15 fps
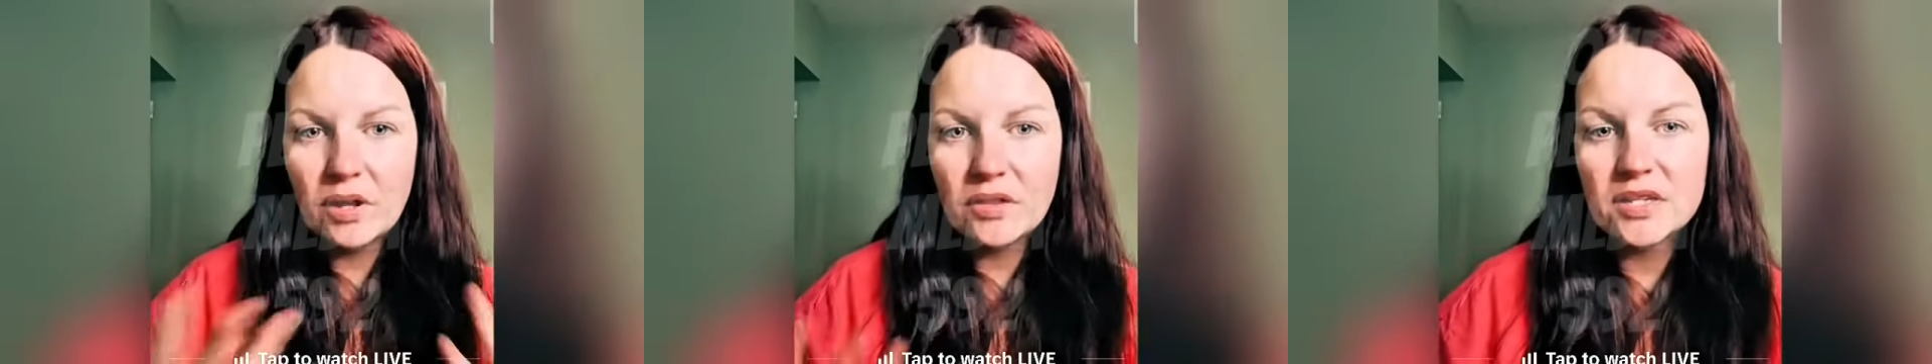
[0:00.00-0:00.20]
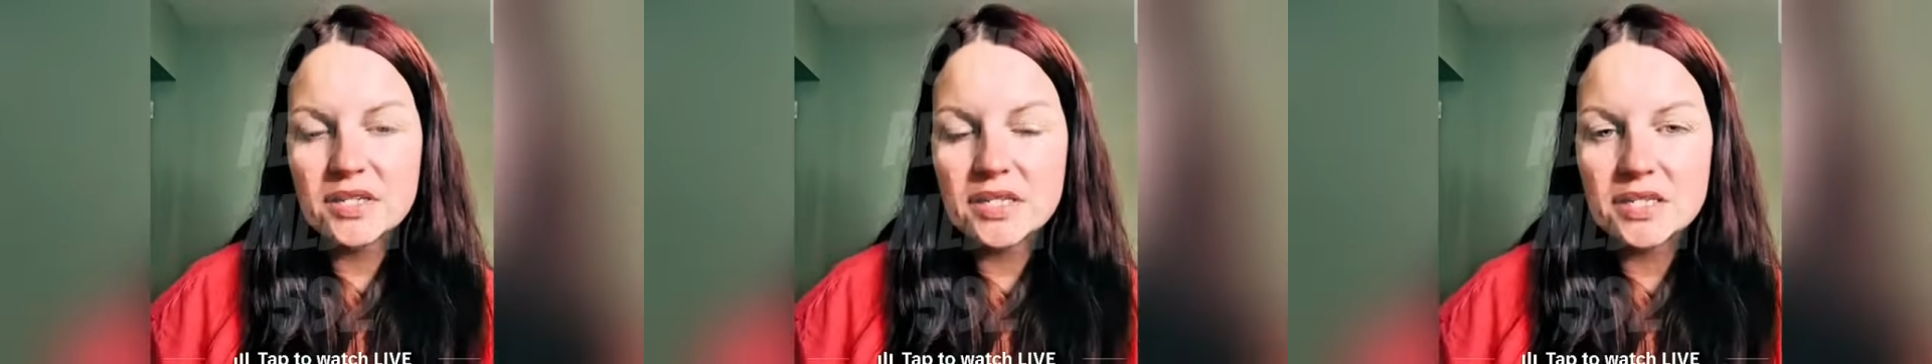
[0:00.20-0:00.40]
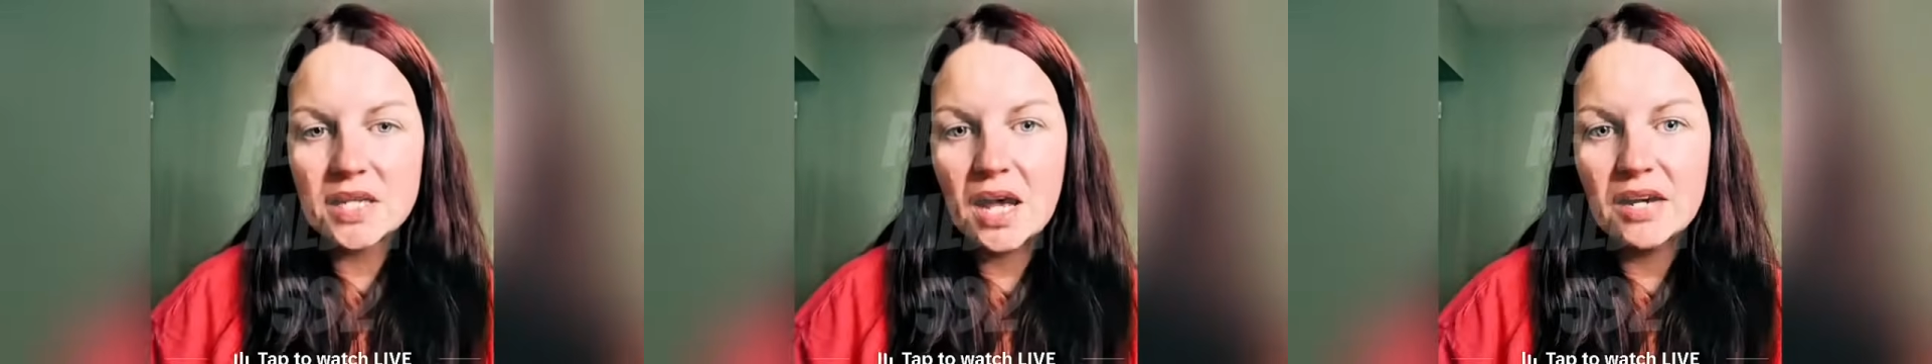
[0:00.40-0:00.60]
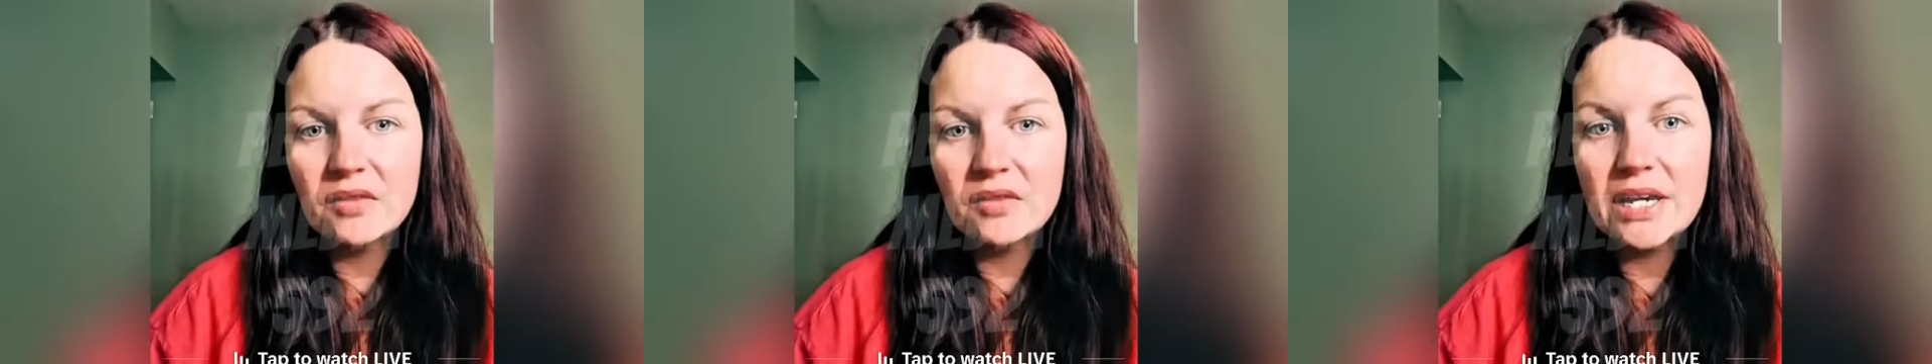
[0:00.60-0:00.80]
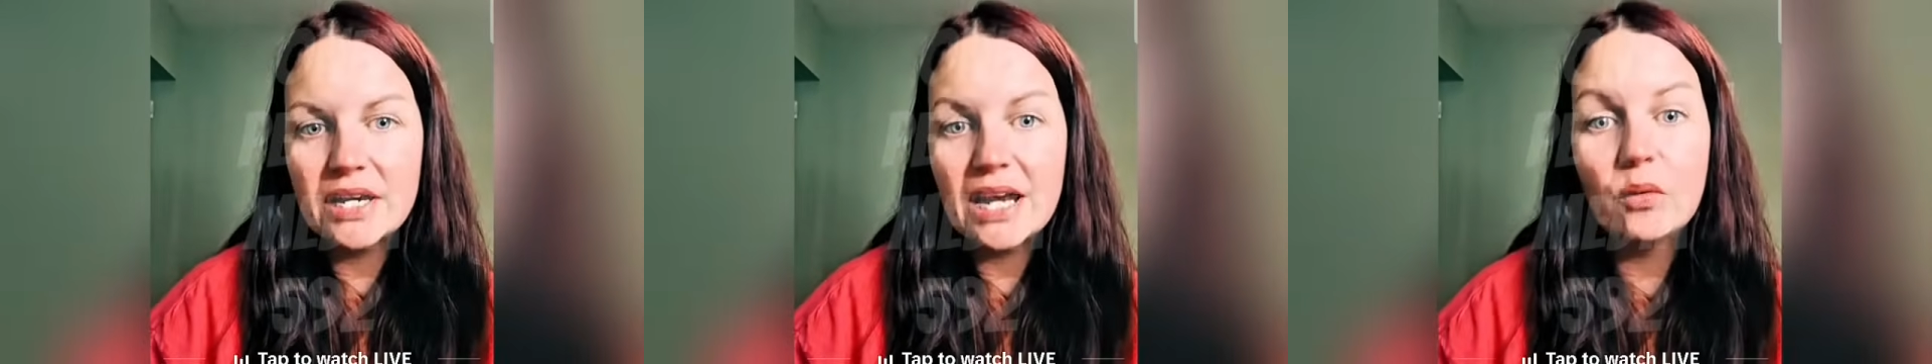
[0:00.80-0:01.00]
Brother society
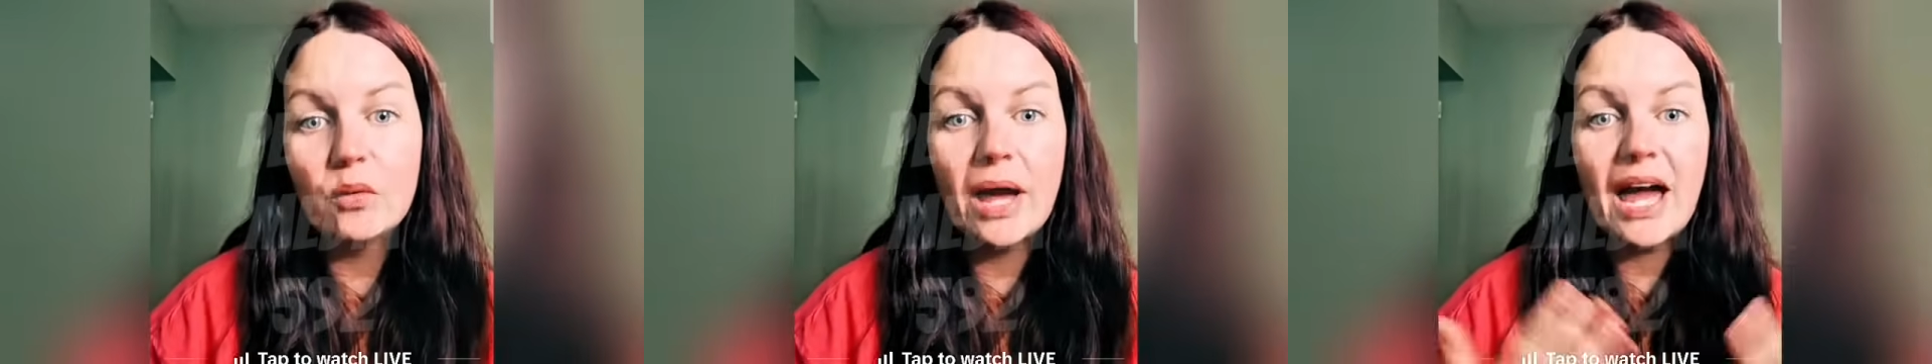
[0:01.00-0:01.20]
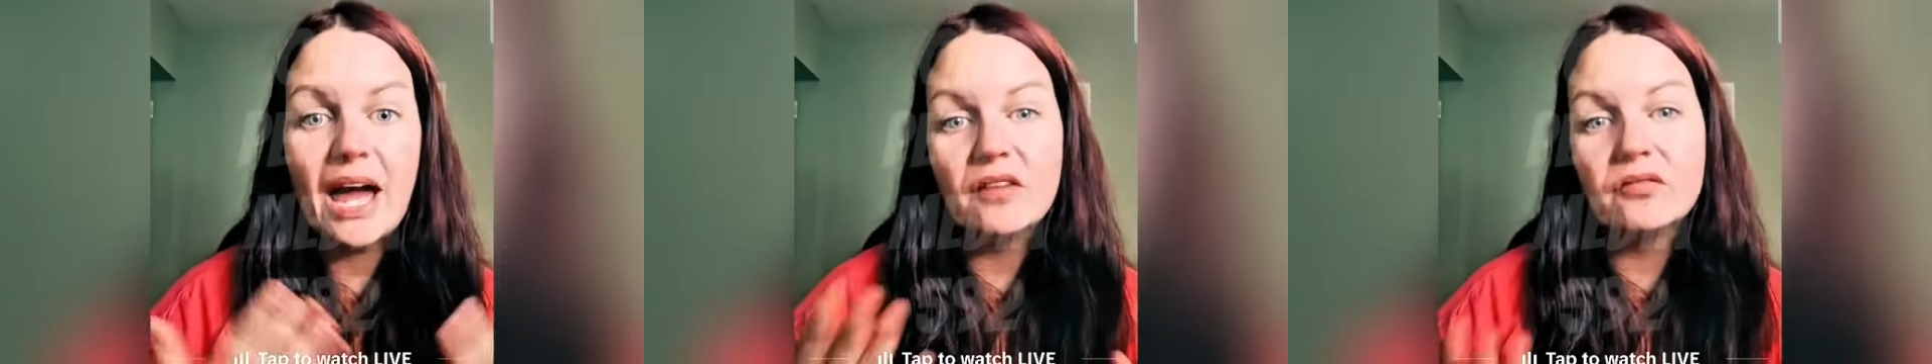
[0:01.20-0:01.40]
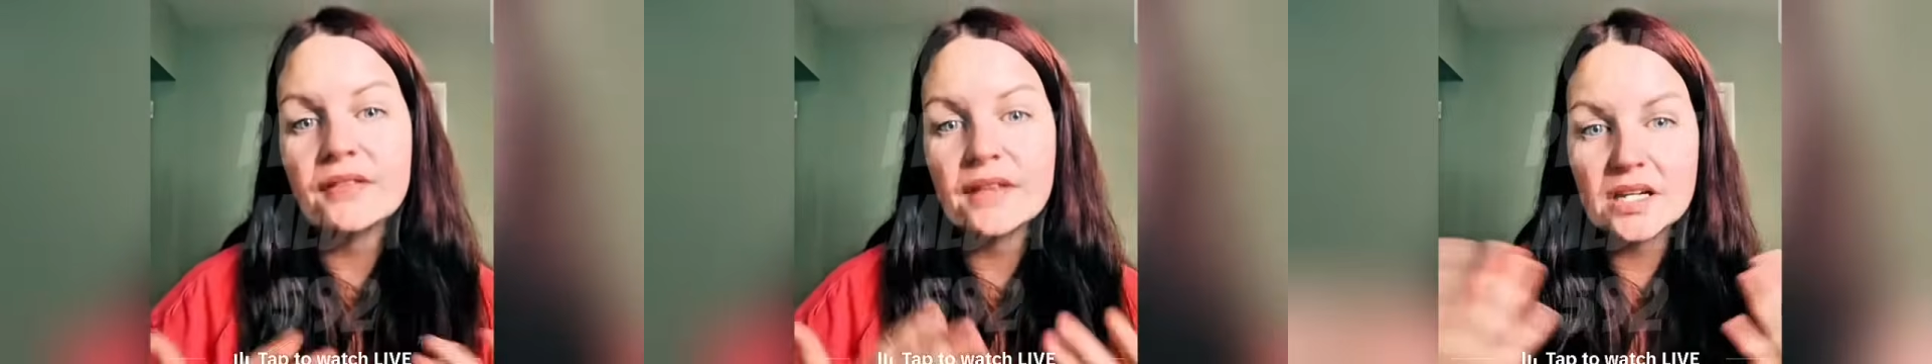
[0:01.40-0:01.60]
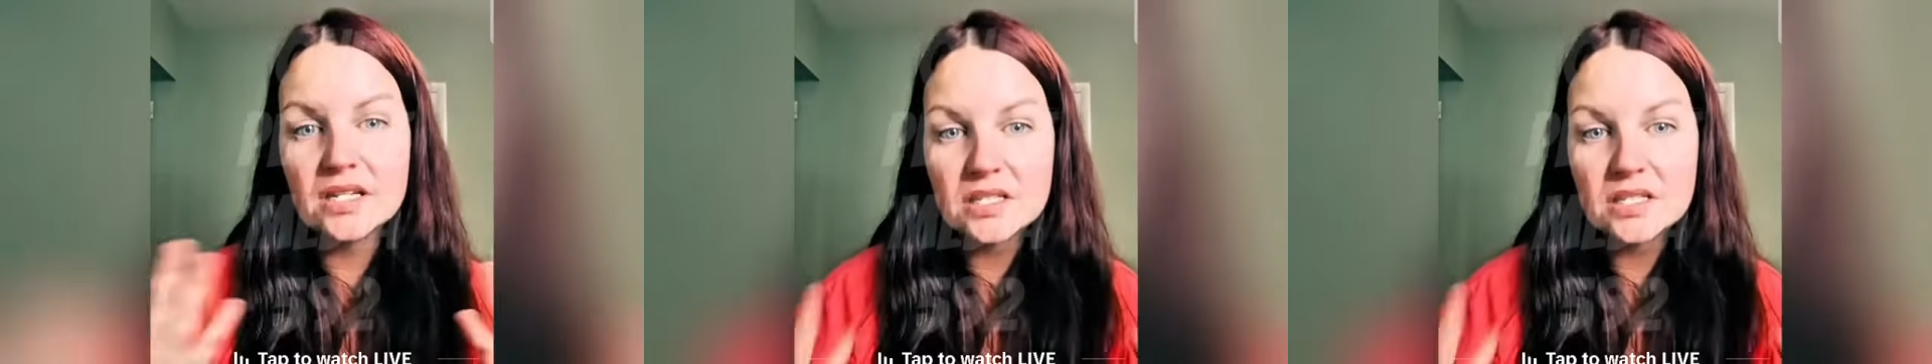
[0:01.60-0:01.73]
right now where everything